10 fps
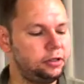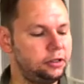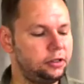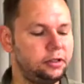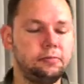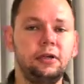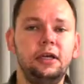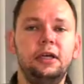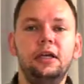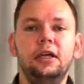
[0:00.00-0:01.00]
system
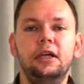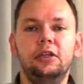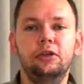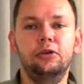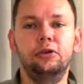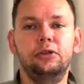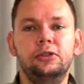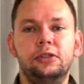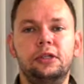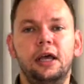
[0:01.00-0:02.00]

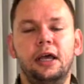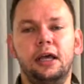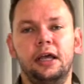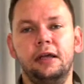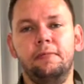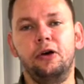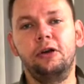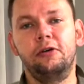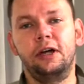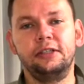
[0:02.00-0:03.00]
used a
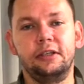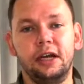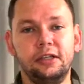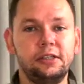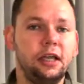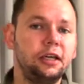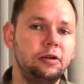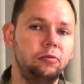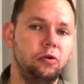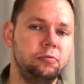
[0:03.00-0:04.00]
polarizer that had a slightly
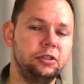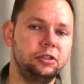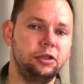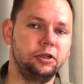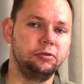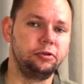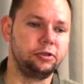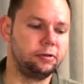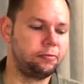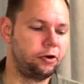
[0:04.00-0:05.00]
warmer tone, which was
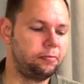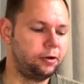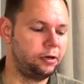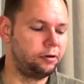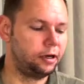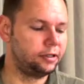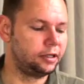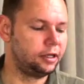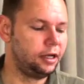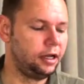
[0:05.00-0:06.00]
the Pro polarizer,
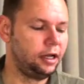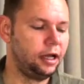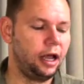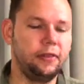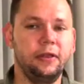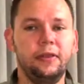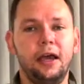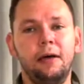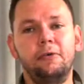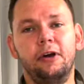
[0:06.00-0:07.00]
and then they
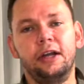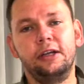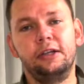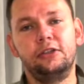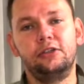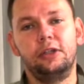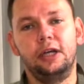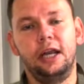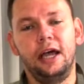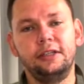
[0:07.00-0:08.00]
upgraded it to the
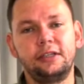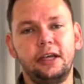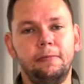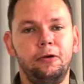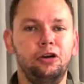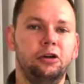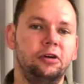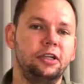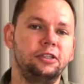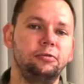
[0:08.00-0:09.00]
landscape
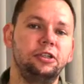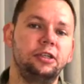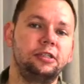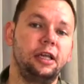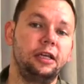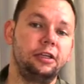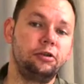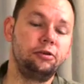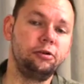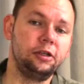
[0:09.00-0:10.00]
polarizer, which had a slightly
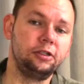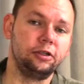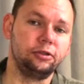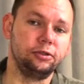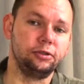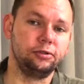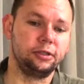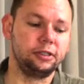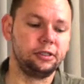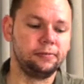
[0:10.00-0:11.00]
cooler tone to
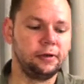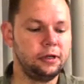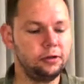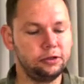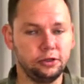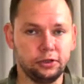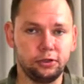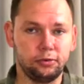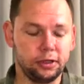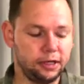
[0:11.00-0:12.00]
it, which is this
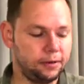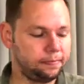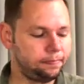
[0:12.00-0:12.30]
one, yeah.